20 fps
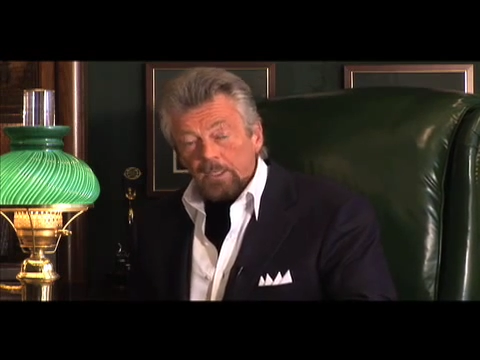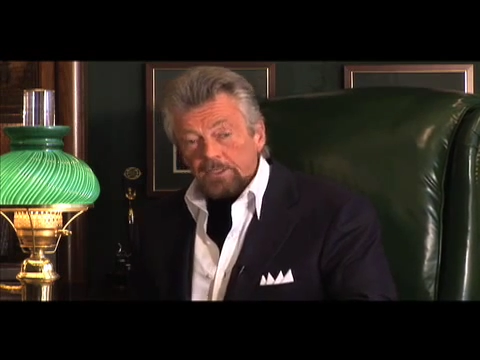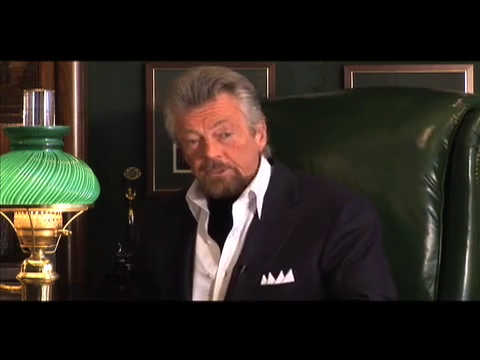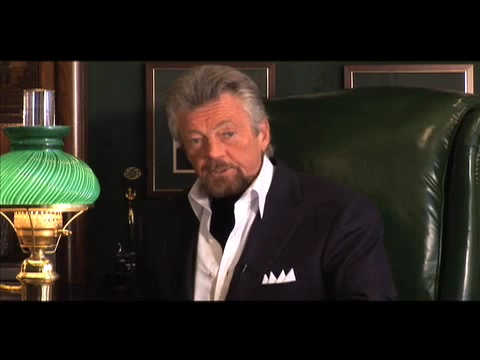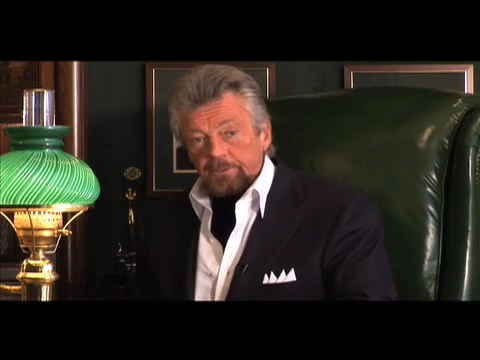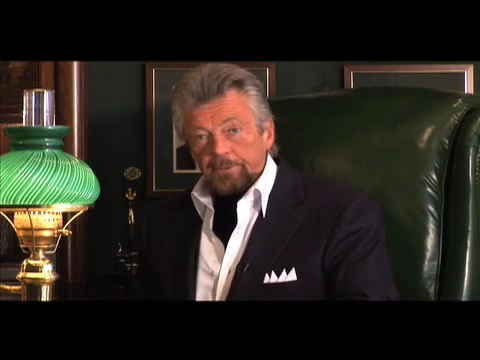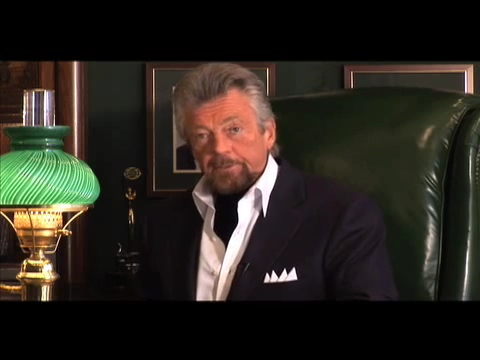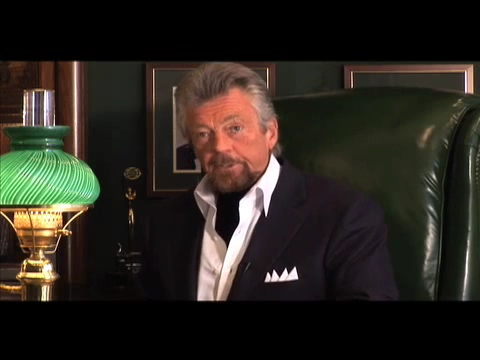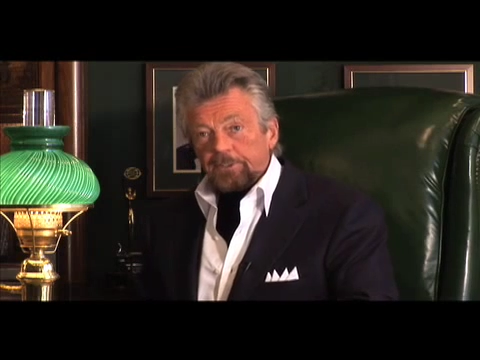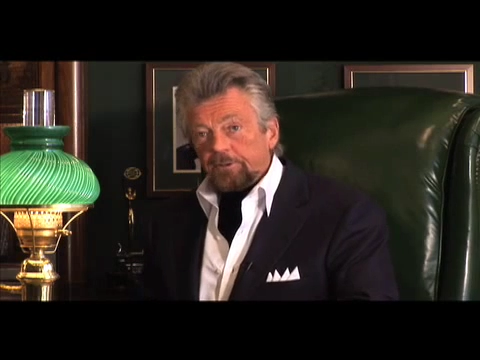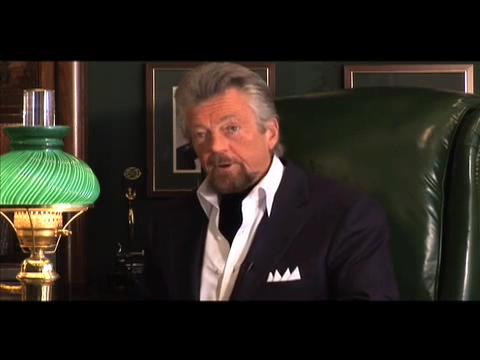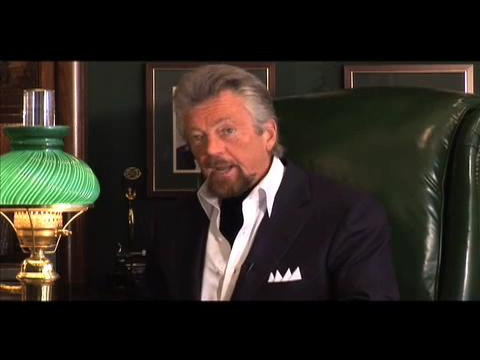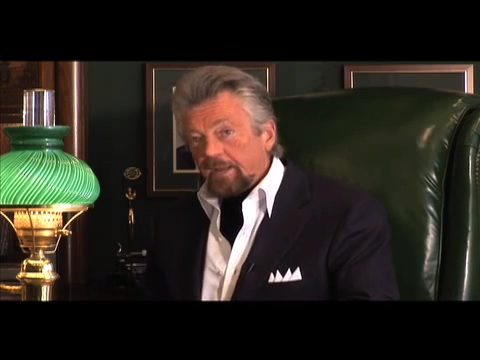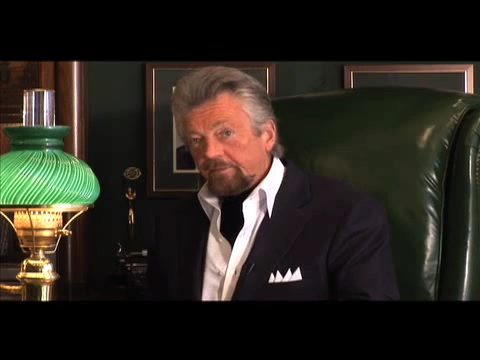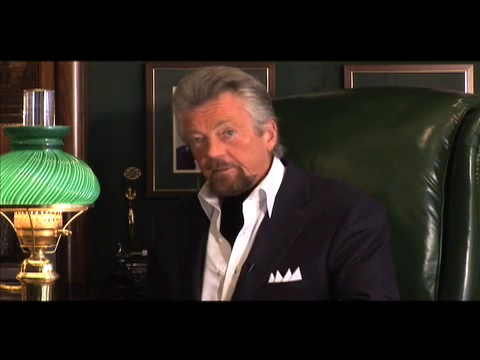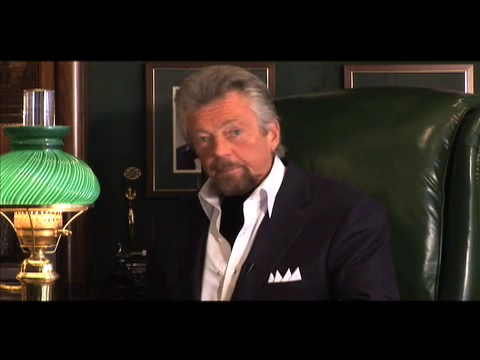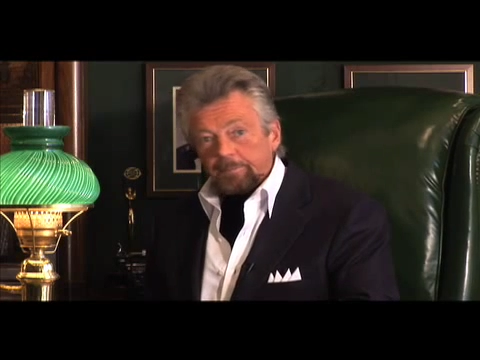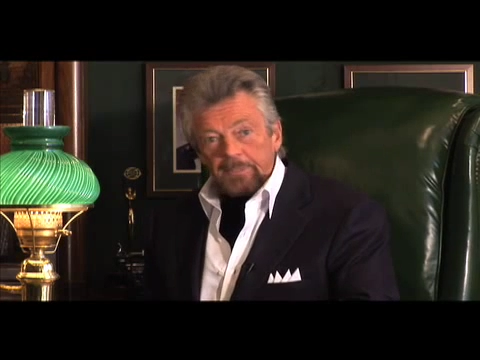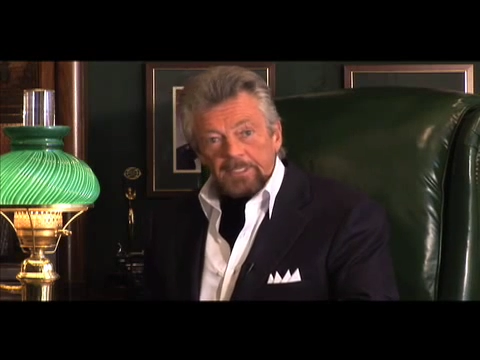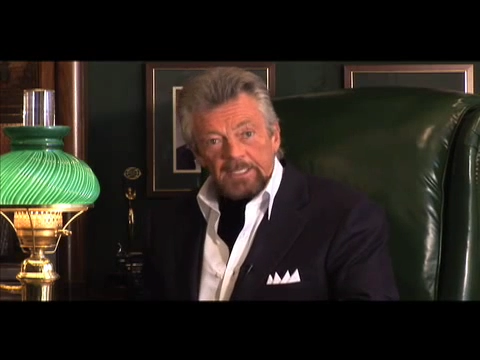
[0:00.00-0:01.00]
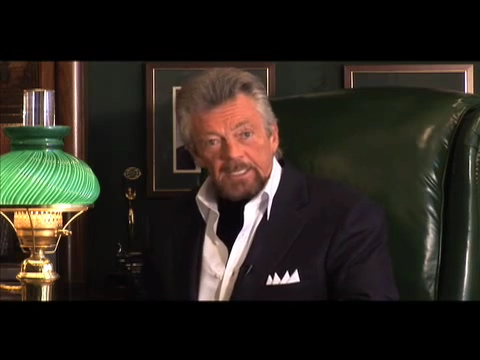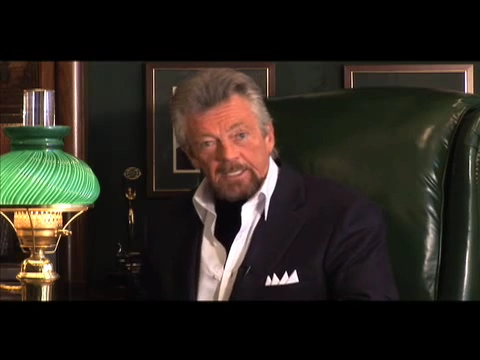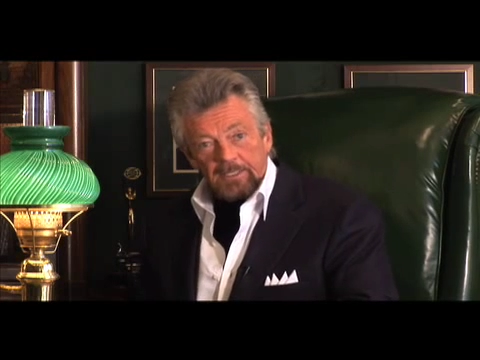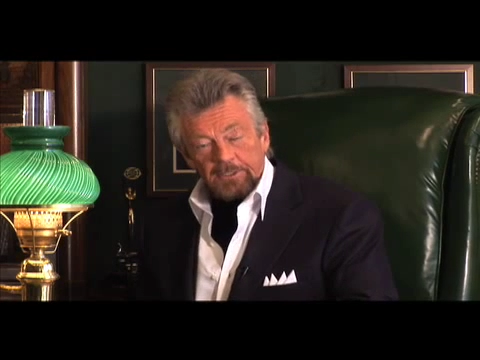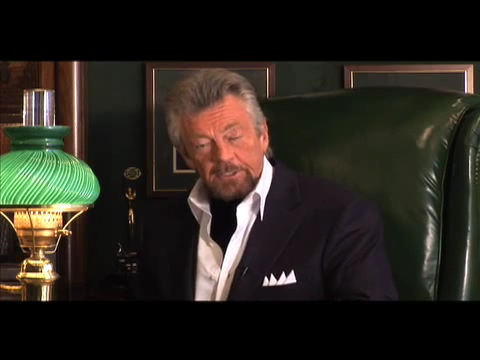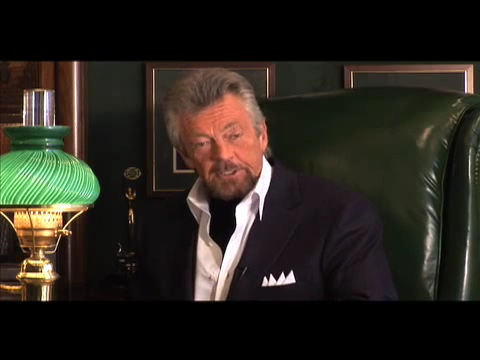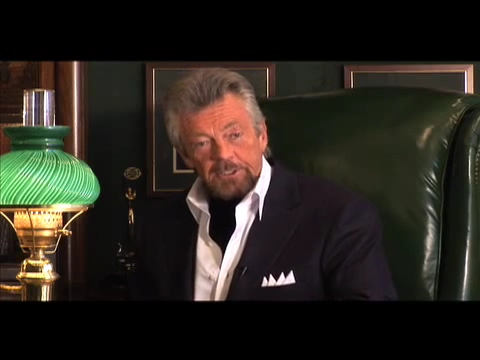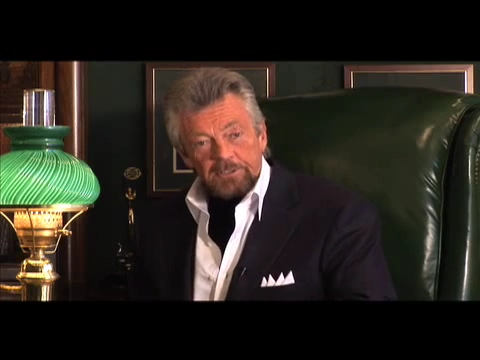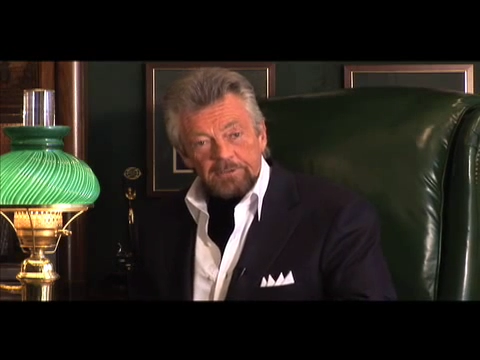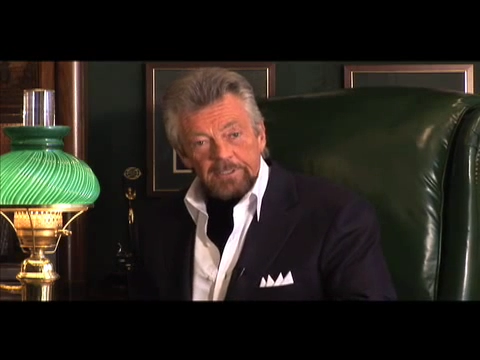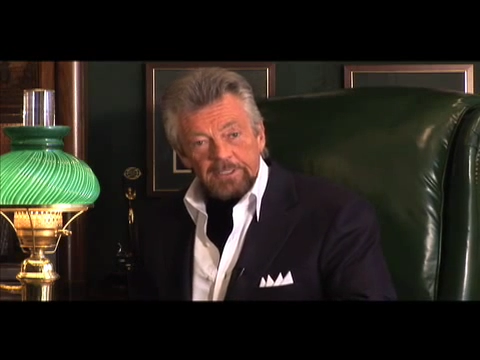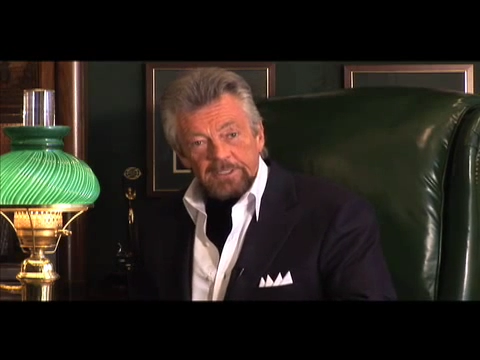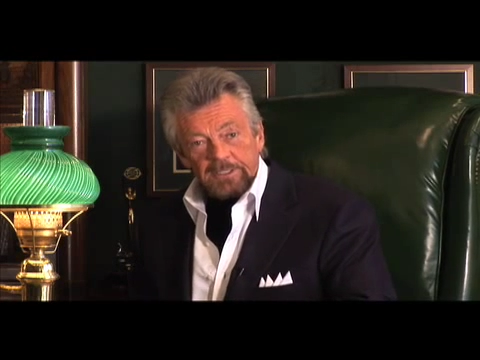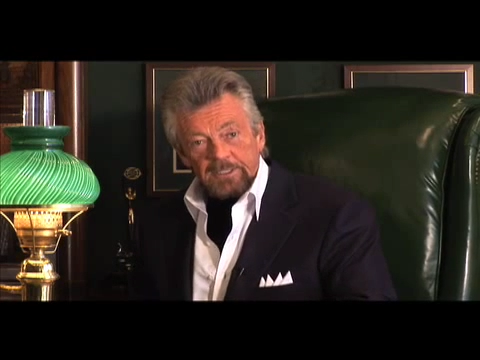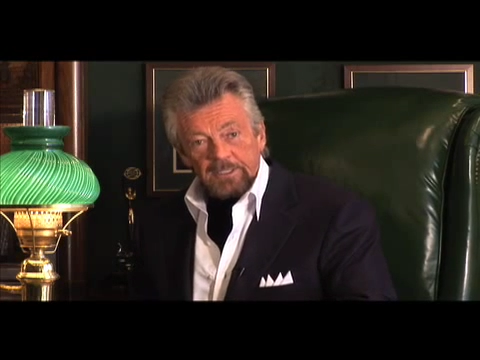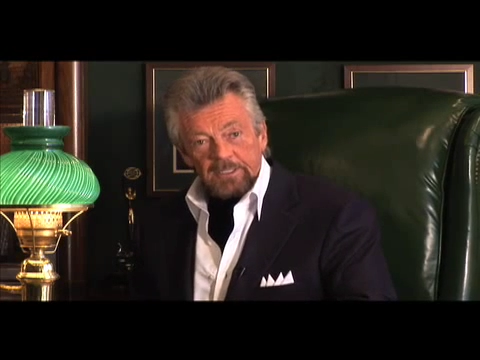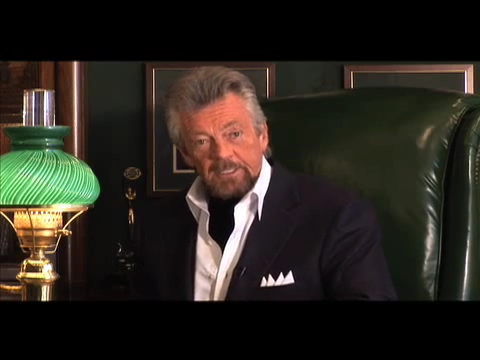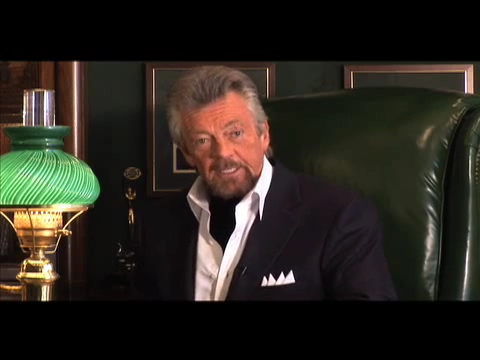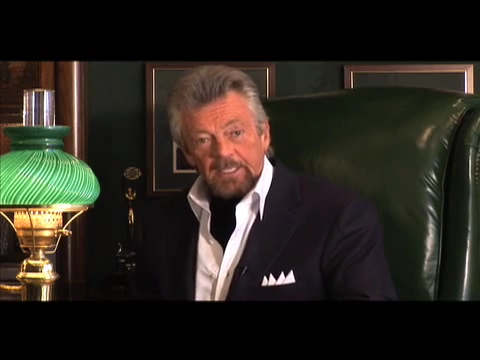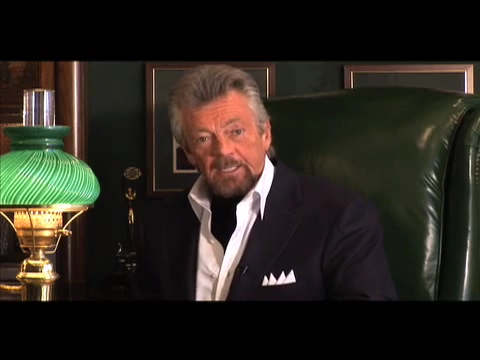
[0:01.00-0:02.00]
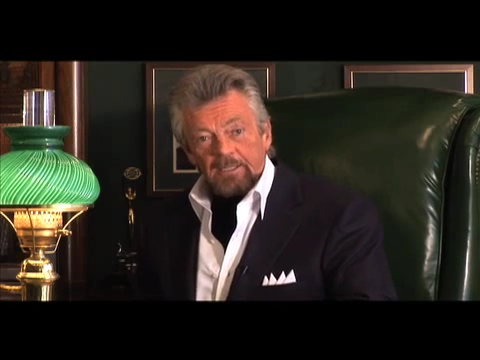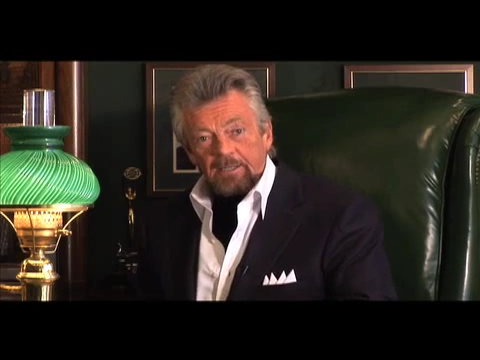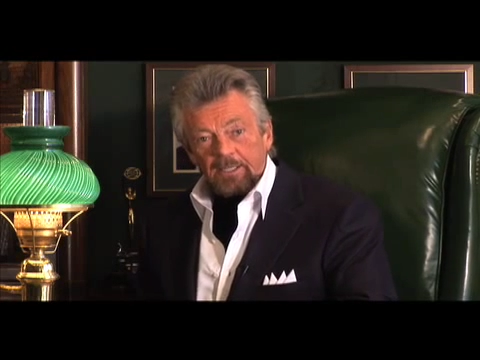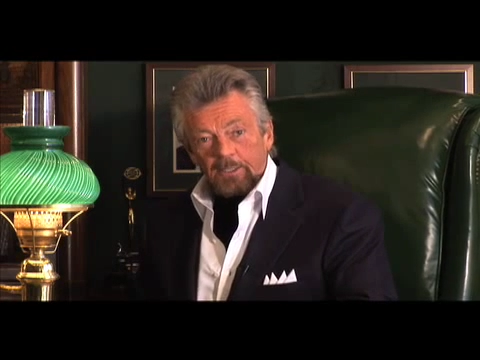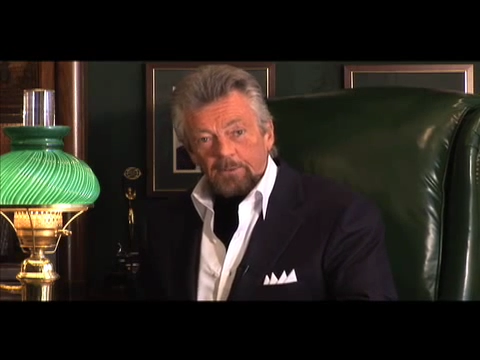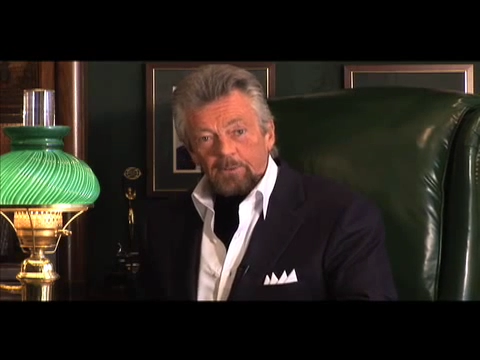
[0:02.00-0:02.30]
So he would drive up and down the streets in the area